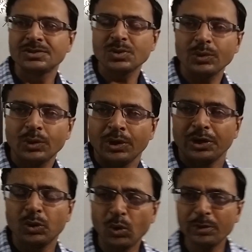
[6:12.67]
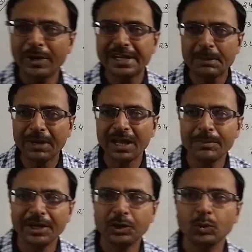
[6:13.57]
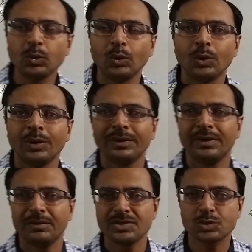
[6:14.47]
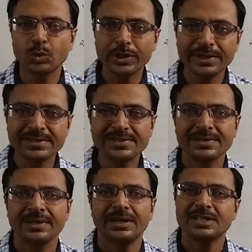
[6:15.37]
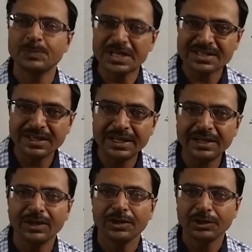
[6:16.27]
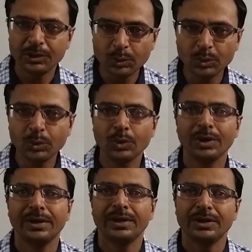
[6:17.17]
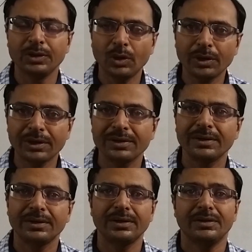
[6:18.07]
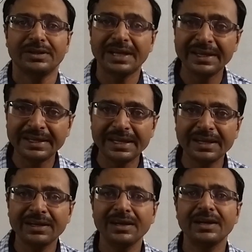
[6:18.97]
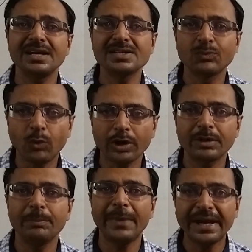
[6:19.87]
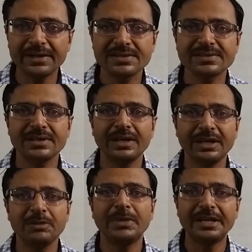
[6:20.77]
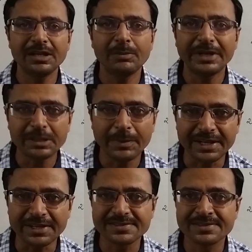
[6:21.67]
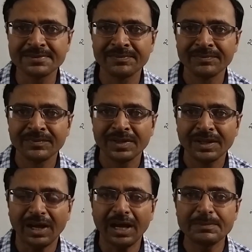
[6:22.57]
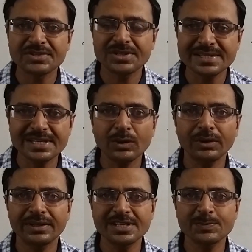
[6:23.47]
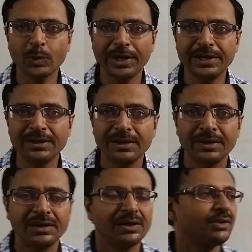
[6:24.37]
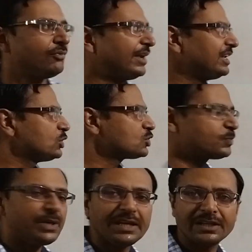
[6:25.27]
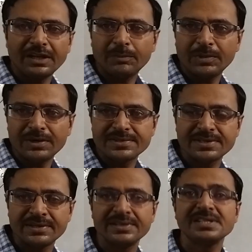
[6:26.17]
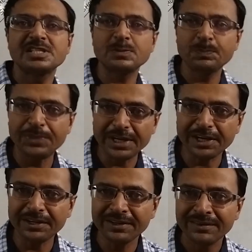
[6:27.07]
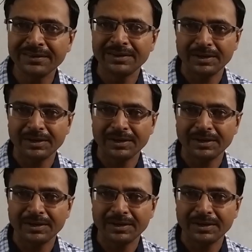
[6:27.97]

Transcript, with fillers: So don't multiply by 2. Students, especially you, your thinking is what matters in mental mathematics. I am stressing on this point. When you speak the numbers, speak it